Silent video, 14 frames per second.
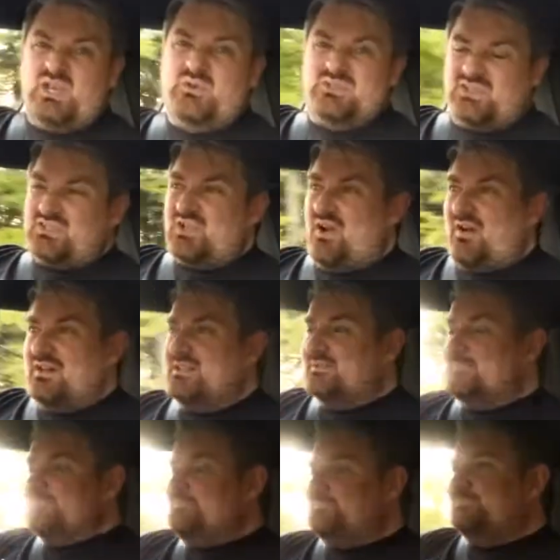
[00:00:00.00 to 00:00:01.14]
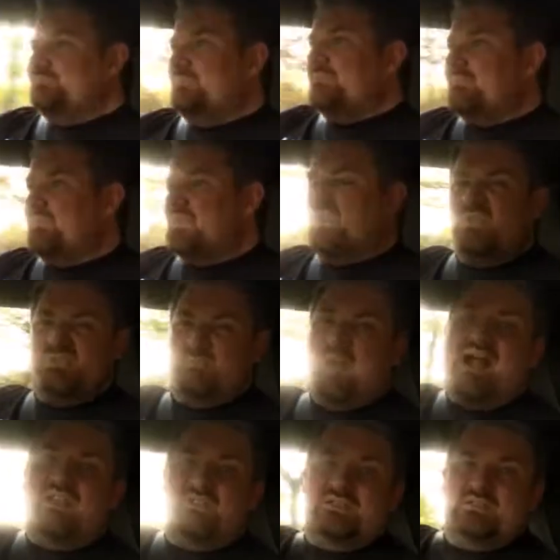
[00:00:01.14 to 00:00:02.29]
jokes aside, cost
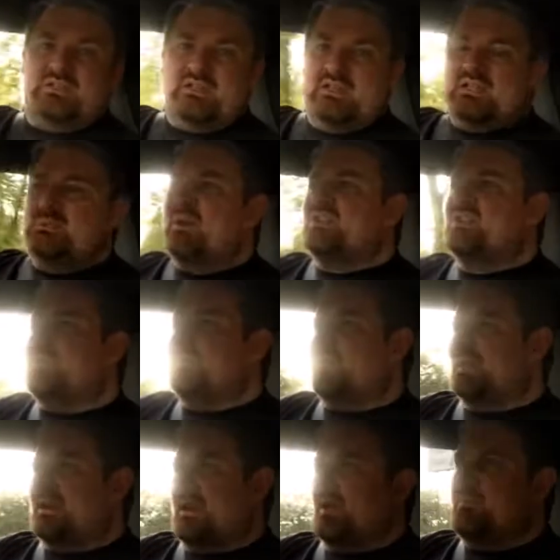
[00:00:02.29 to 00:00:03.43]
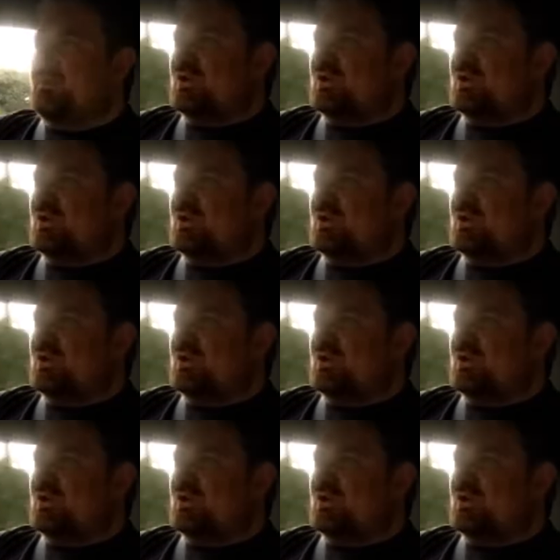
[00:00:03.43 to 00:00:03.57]
matters, doesn't it? Especially for the club